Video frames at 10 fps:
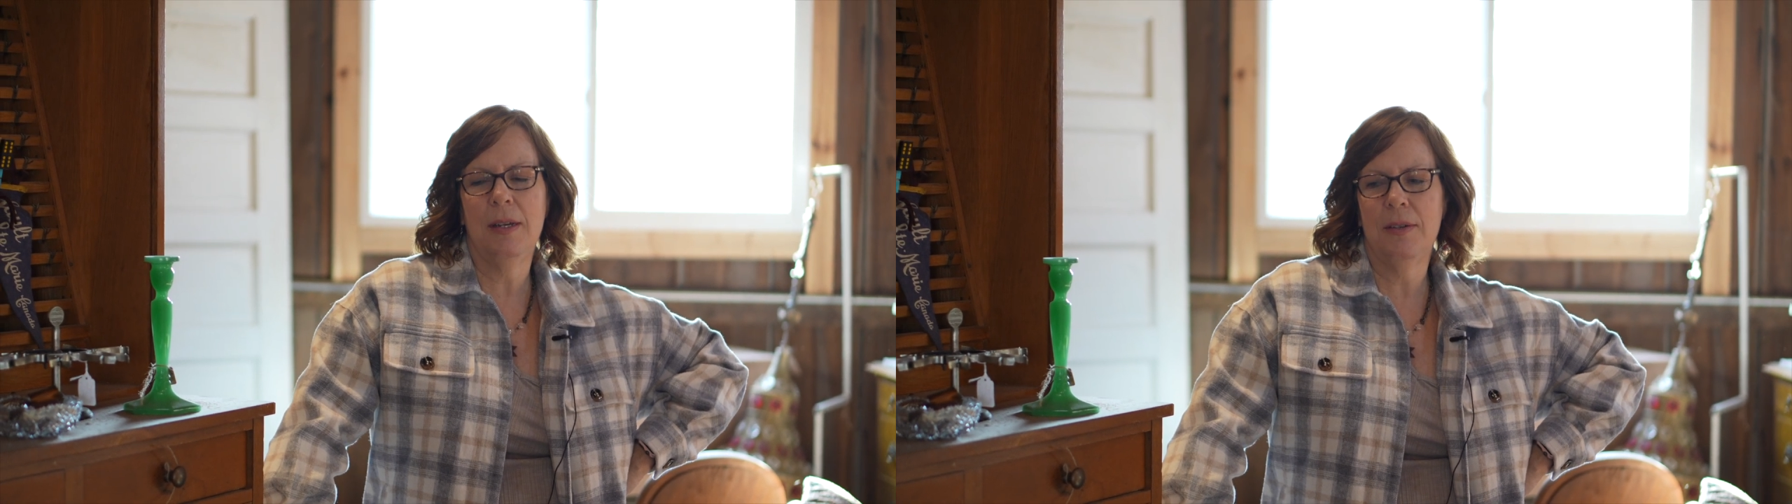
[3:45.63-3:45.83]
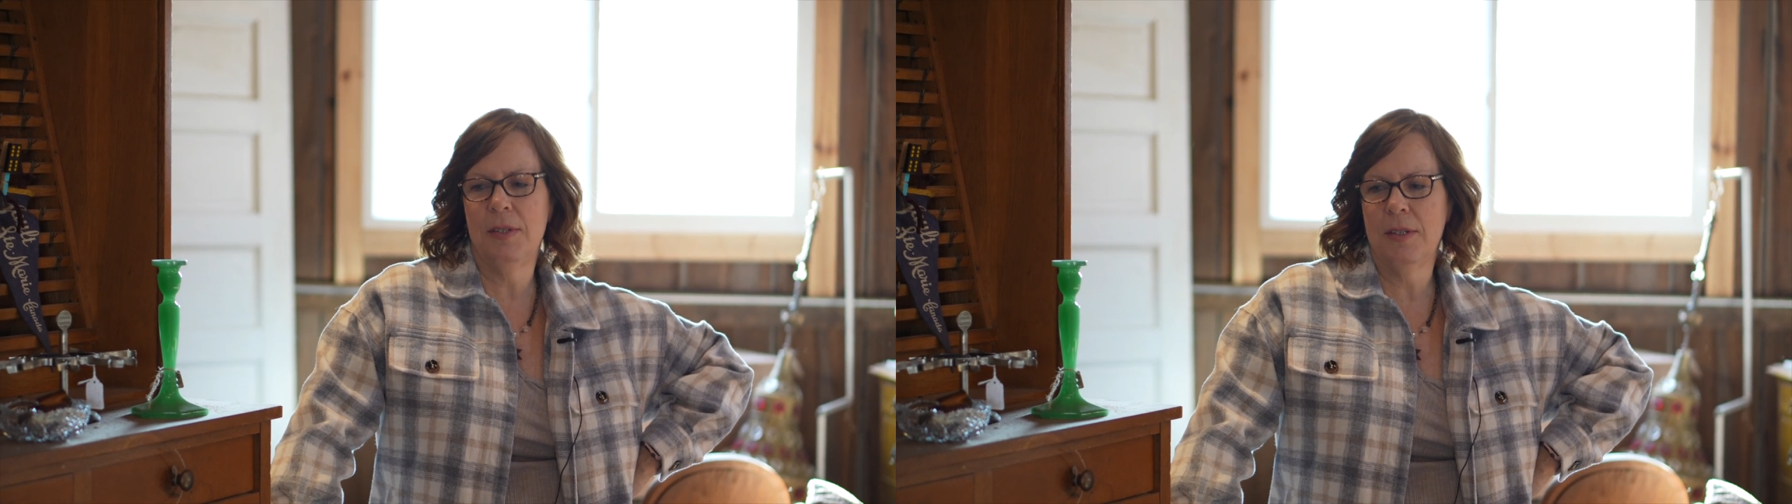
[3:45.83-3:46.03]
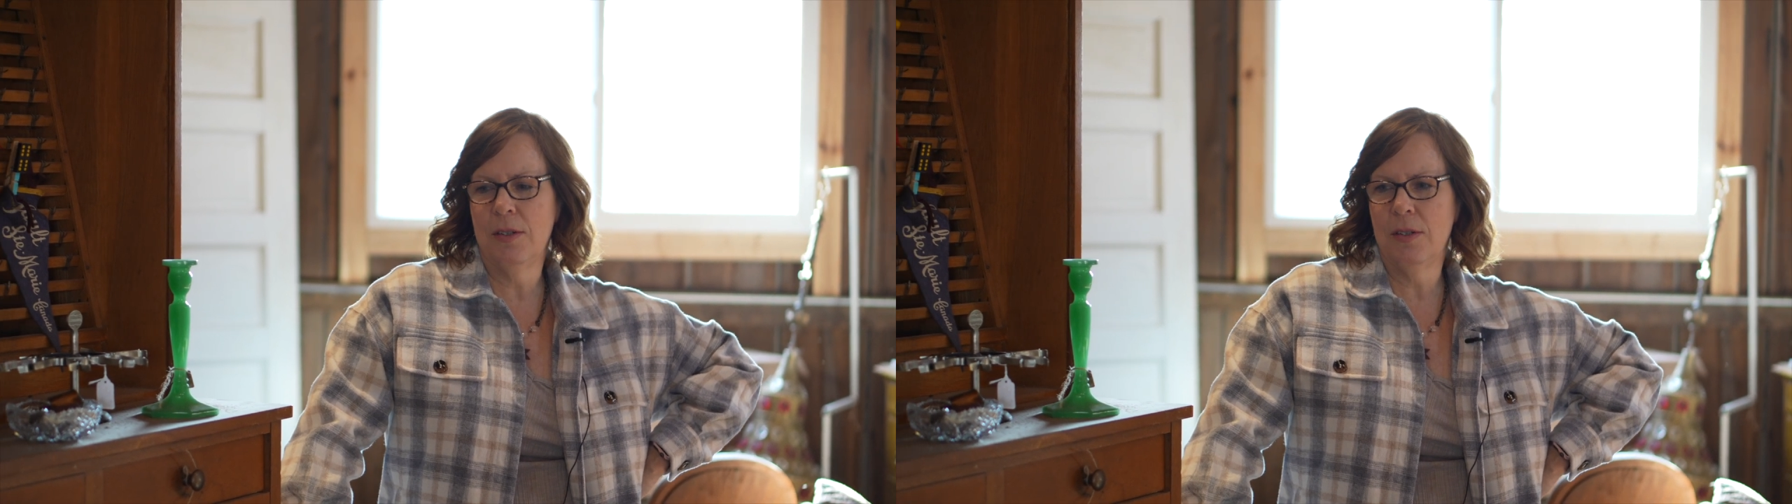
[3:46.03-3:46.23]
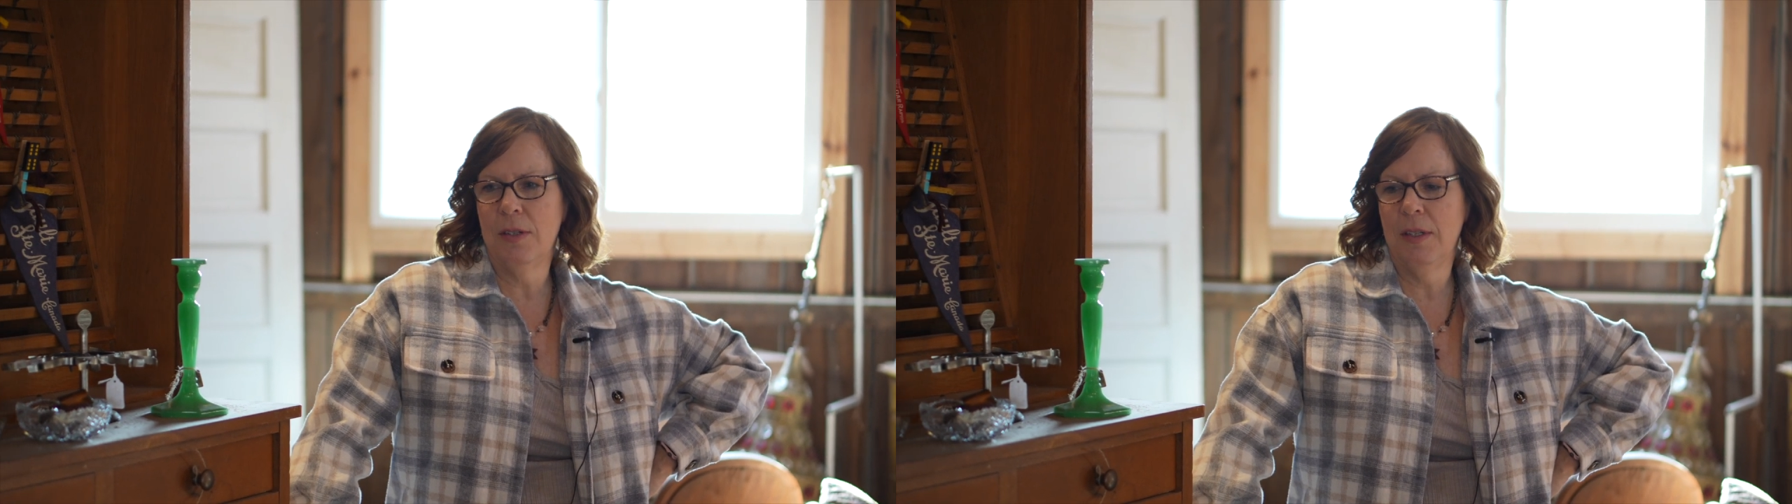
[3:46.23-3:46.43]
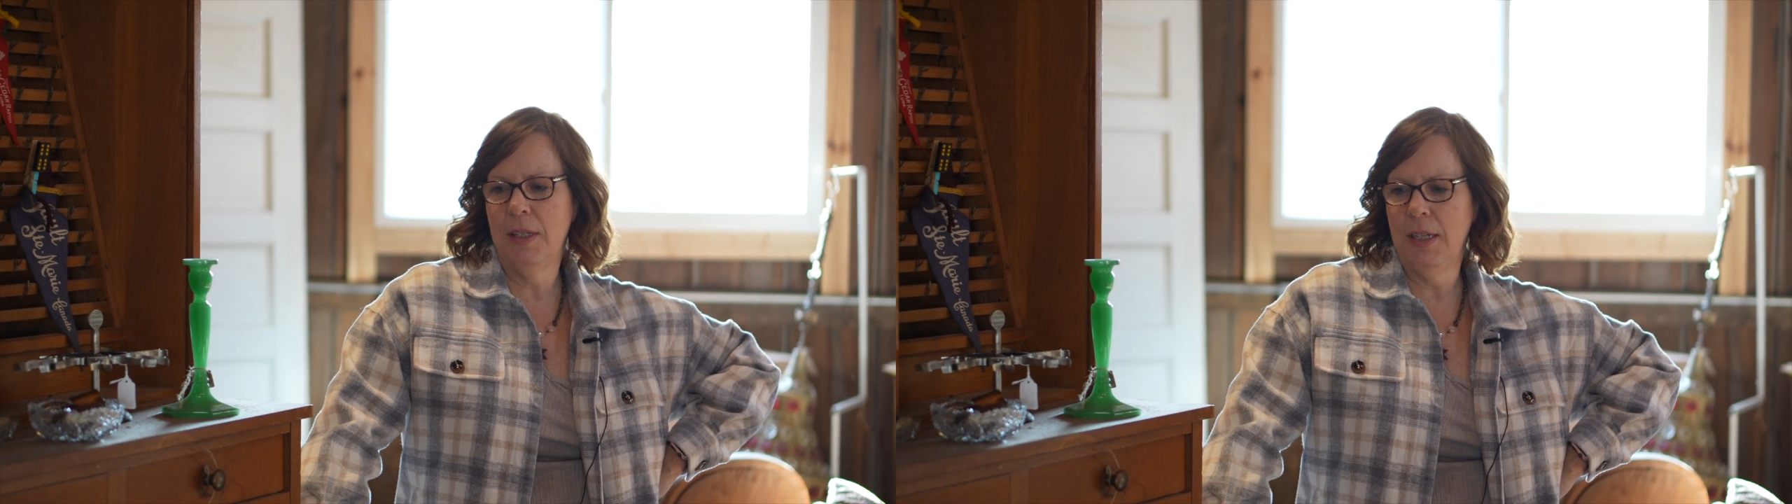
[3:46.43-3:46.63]
I have to start
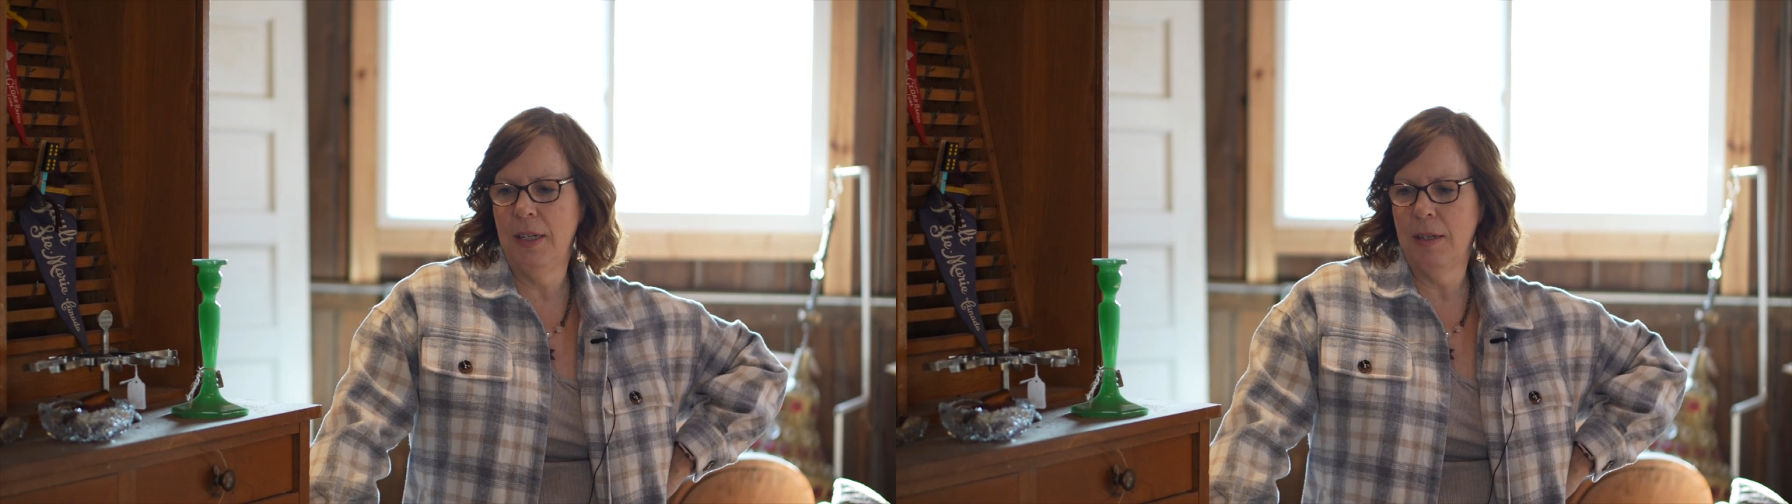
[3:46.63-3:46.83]
cleaning